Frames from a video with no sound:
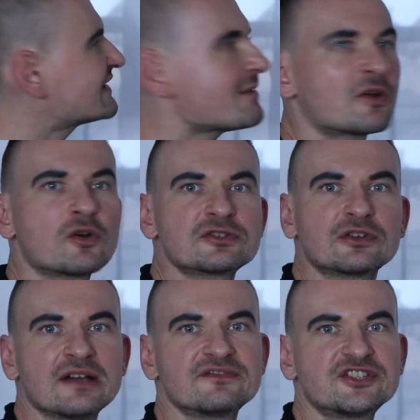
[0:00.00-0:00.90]
easier because
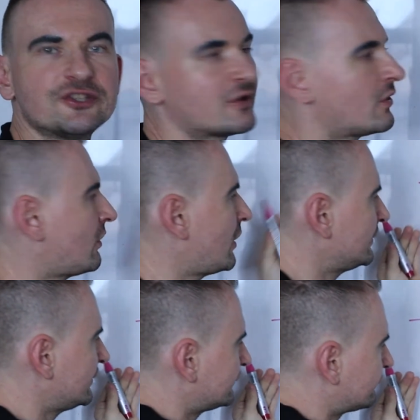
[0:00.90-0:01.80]
you have zero
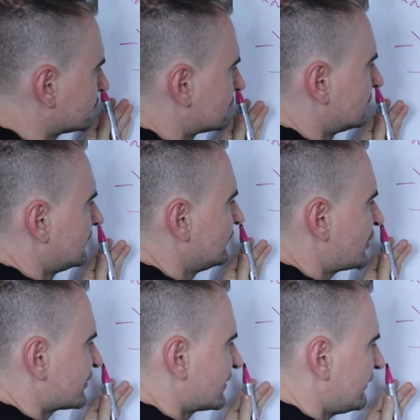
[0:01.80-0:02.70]
and it would
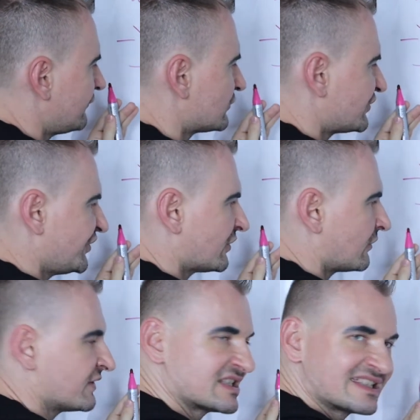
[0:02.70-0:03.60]
just give you
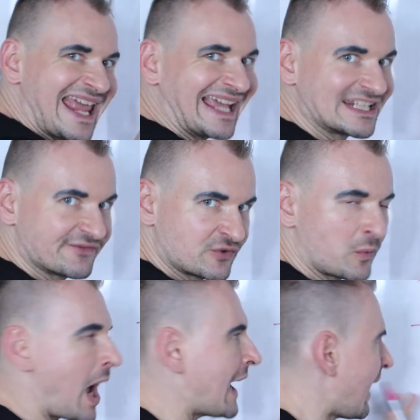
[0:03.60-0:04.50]
zero, this negative to
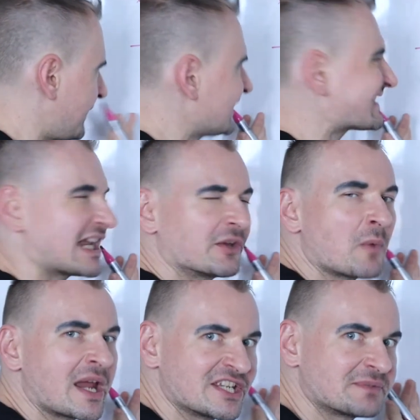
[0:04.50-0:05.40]
y. I think second
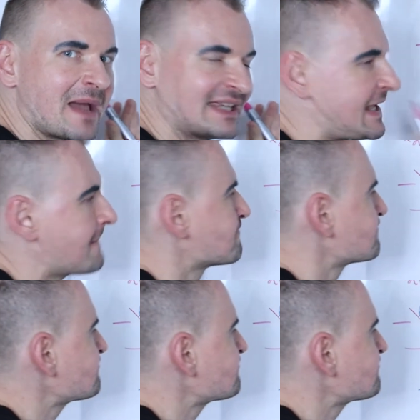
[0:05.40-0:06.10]
one is better.